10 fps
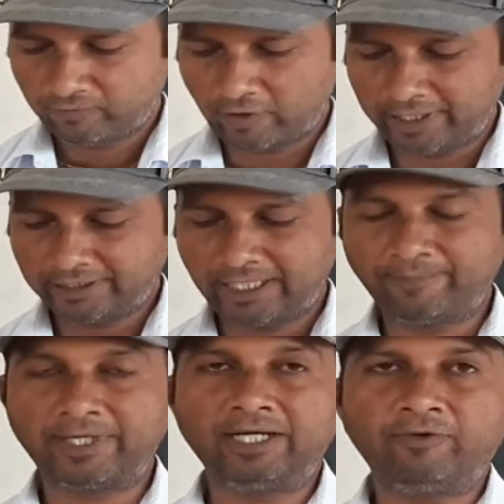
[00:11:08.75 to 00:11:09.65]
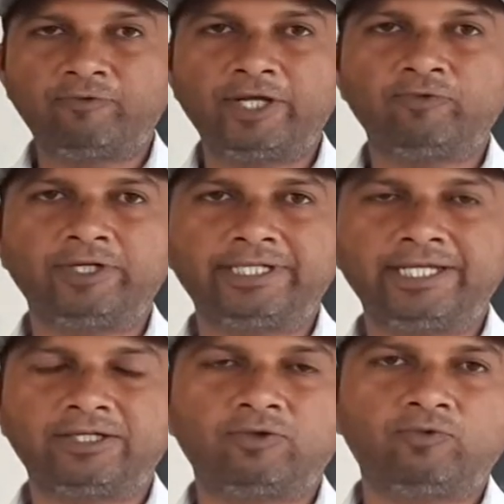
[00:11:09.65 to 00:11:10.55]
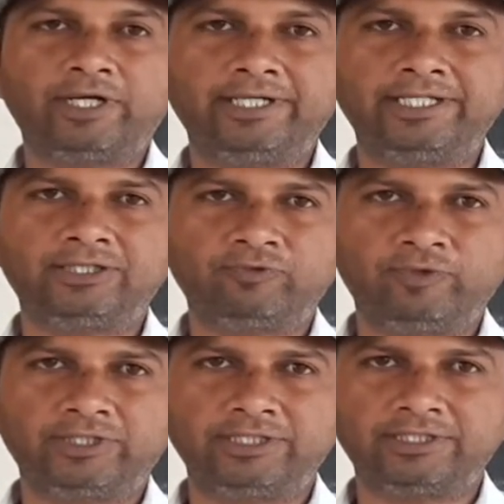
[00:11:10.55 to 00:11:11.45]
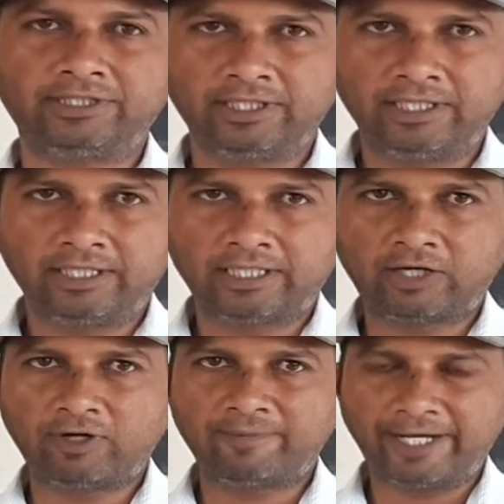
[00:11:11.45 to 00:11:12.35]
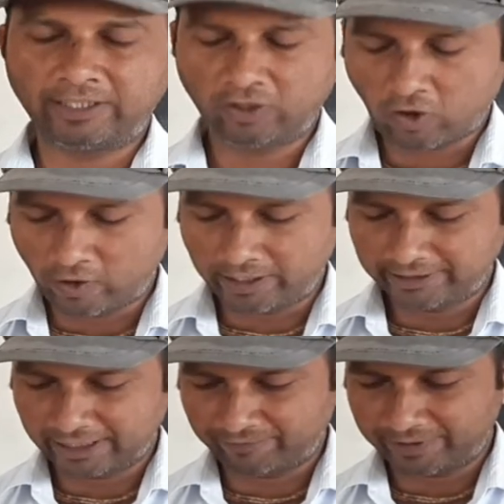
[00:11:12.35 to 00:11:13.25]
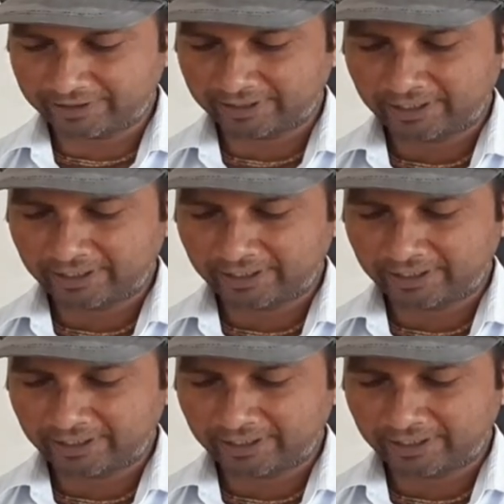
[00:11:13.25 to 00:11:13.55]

for example, when we take one dish which is covered by the oily surface,